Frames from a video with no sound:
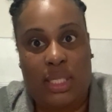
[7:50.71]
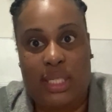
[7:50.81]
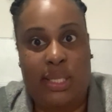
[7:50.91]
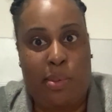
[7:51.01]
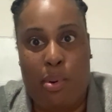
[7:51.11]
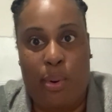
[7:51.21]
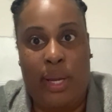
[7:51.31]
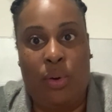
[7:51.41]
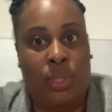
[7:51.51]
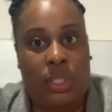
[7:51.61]
get to the
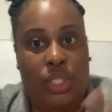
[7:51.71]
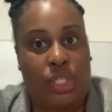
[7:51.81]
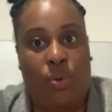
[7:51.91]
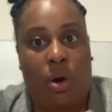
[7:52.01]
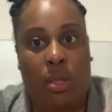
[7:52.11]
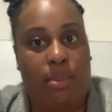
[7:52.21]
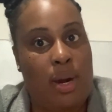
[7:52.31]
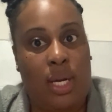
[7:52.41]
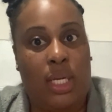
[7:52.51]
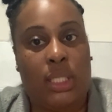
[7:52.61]
point or to show all the
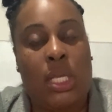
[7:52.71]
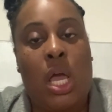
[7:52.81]
products.